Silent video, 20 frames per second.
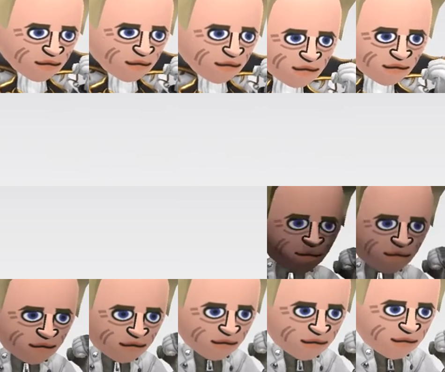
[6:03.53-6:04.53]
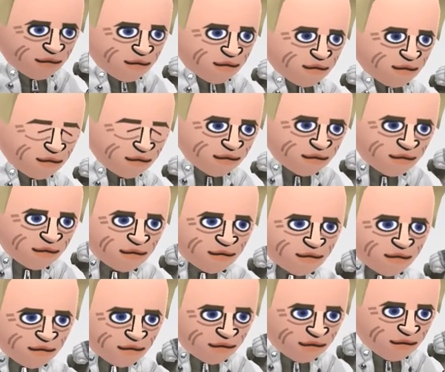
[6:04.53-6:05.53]
he was wearing it at one point.
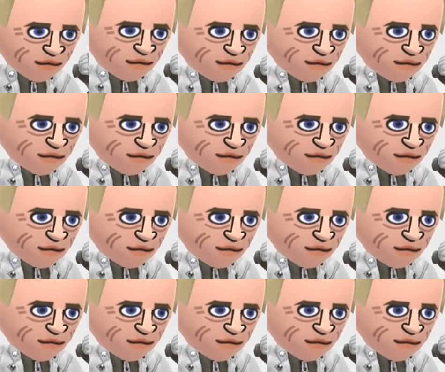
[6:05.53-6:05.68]
They could have